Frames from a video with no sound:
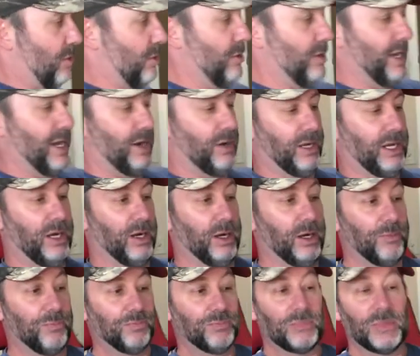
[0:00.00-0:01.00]
down here.
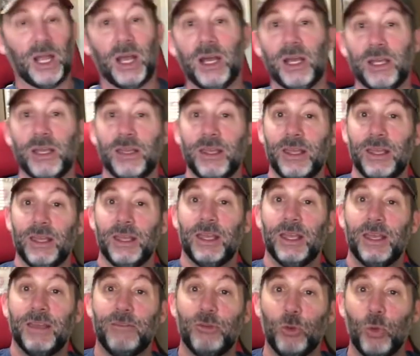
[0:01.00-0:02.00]

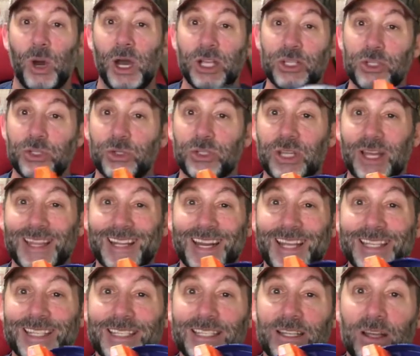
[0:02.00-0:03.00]
If you watched, you saw that
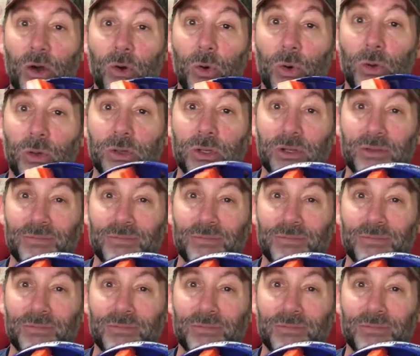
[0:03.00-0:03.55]
I sold